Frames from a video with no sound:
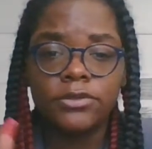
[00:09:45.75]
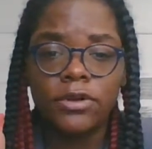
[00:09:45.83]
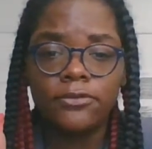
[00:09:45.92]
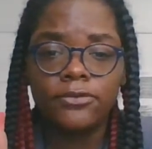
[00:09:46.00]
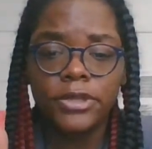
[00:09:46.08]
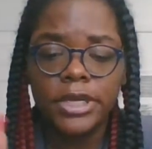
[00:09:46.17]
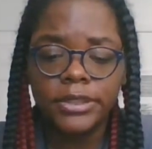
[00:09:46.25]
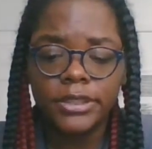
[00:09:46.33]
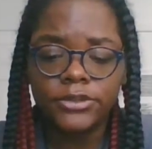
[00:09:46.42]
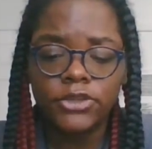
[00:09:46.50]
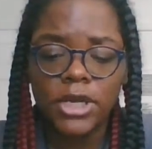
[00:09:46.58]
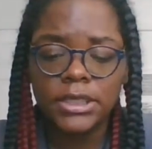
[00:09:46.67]
so I feel like they're
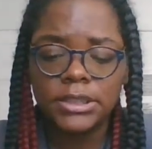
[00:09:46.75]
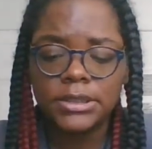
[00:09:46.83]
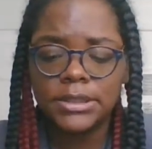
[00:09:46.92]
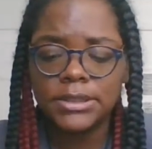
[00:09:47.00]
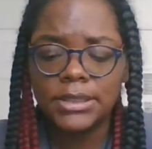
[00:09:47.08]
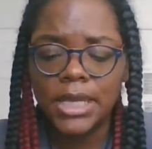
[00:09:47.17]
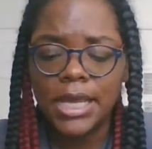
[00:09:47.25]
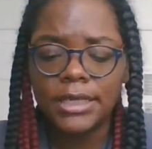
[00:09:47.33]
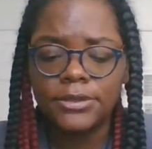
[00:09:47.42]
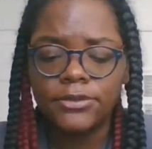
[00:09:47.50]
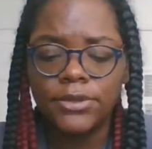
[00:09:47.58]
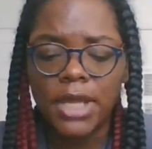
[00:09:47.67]
trying to
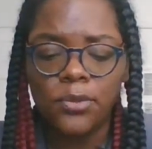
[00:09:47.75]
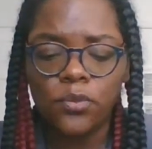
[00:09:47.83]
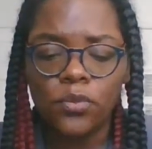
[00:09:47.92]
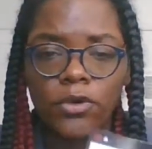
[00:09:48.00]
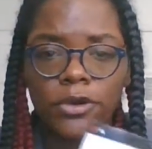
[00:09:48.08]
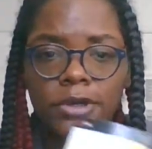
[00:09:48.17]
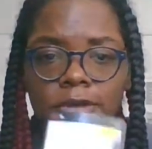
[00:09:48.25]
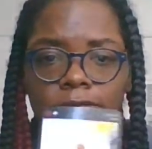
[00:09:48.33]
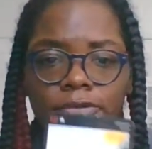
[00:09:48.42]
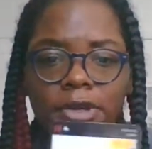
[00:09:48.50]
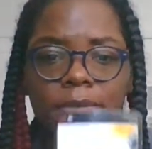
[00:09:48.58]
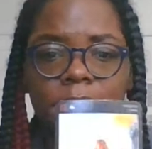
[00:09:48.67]
decide, do they want a
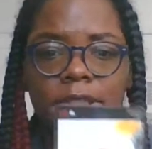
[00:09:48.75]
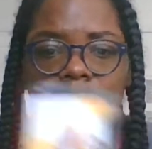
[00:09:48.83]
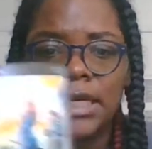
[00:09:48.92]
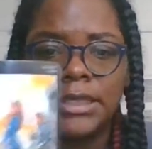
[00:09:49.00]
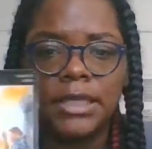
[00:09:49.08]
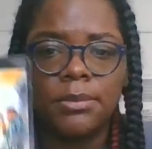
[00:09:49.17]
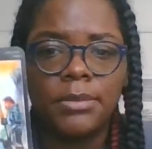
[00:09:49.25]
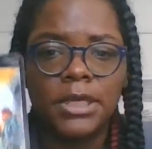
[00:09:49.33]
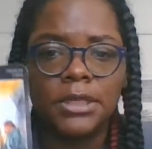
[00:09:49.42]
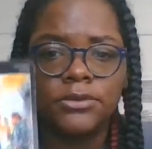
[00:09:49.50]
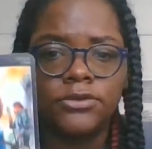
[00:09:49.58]
family dynamic?